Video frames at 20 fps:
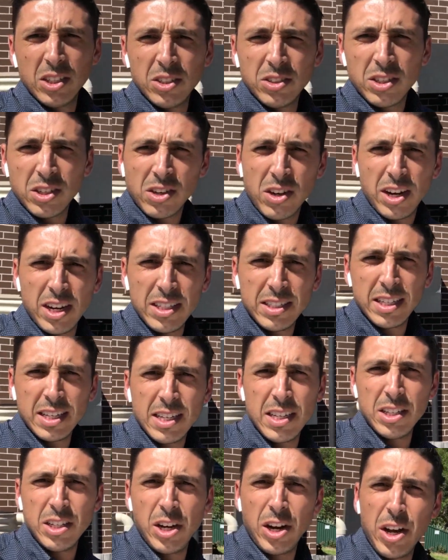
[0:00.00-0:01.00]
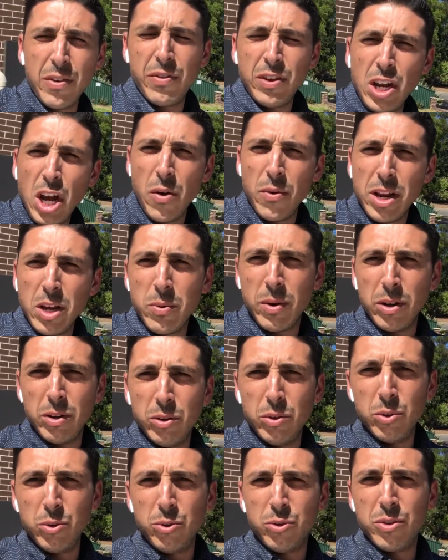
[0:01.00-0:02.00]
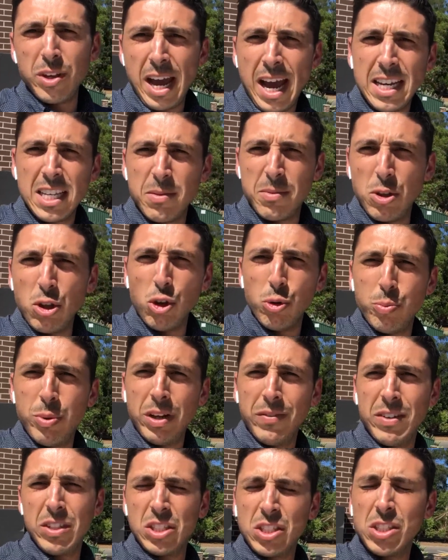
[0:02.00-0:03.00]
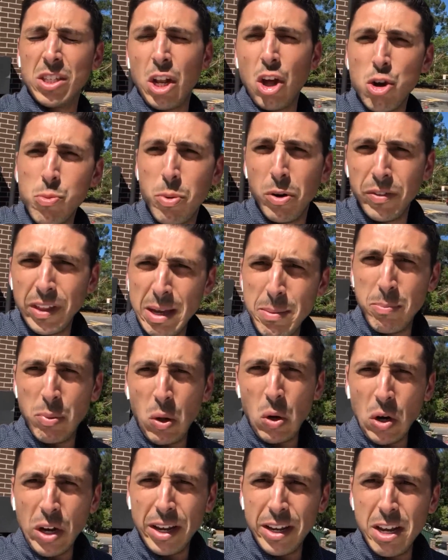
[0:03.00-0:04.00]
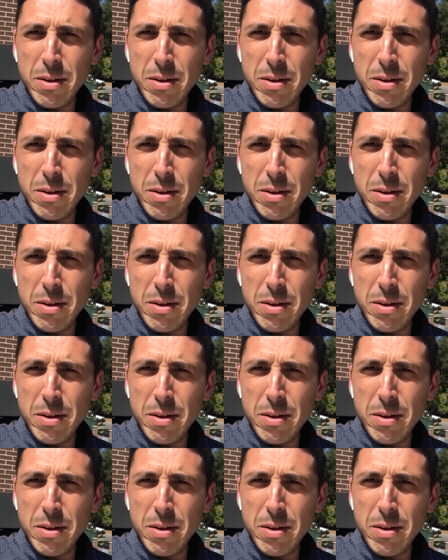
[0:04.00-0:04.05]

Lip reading: So guys, if you know anyone who has a little bit of a slope on their block,